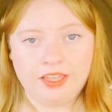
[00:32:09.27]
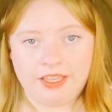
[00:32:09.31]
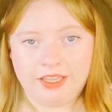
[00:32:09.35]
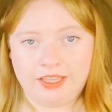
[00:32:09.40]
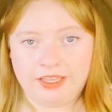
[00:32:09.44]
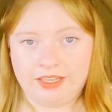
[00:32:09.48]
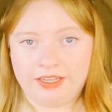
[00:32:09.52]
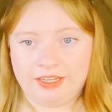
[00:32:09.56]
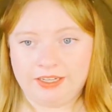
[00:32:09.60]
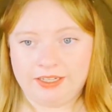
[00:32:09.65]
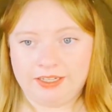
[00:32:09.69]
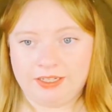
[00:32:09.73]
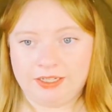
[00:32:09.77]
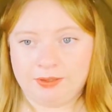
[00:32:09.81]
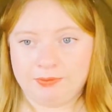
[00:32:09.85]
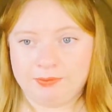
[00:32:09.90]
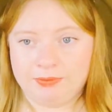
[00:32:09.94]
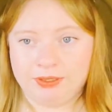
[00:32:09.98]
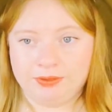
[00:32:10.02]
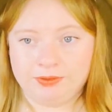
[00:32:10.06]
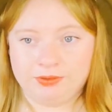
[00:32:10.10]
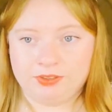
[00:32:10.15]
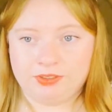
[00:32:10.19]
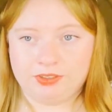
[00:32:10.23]

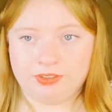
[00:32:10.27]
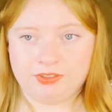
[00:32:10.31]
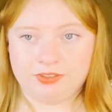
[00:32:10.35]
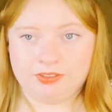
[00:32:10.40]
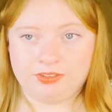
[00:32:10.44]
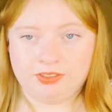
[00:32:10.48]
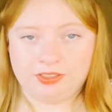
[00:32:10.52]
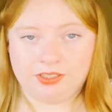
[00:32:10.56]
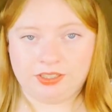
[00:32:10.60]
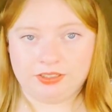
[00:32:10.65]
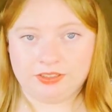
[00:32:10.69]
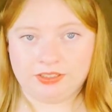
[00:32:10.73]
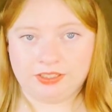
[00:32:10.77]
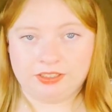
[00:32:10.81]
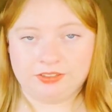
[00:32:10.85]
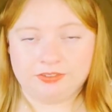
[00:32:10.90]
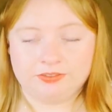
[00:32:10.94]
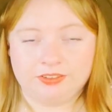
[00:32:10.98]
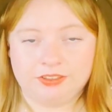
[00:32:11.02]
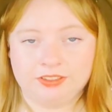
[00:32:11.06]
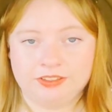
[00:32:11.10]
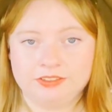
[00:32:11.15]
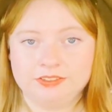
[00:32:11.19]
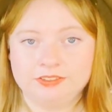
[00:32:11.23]
It was just a lot of
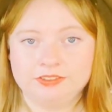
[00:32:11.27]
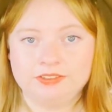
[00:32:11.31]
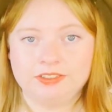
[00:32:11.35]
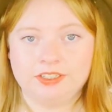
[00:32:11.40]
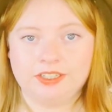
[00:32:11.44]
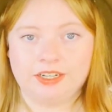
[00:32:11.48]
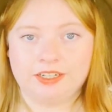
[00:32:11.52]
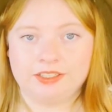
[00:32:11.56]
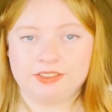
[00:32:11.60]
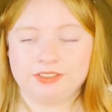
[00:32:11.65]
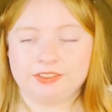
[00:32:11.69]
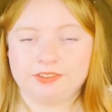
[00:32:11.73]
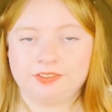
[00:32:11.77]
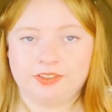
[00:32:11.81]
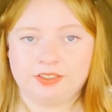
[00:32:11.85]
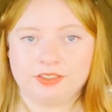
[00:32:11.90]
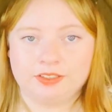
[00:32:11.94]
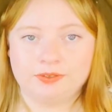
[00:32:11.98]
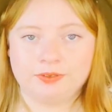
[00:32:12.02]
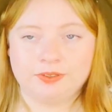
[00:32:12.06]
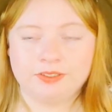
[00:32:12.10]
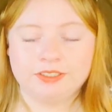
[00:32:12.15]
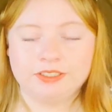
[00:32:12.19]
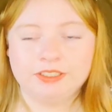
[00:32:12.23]
fun, and I love
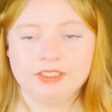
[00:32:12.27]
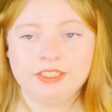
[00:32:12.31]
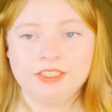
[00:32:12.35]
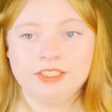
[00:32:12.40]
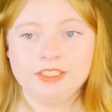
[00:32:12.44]
Halloween.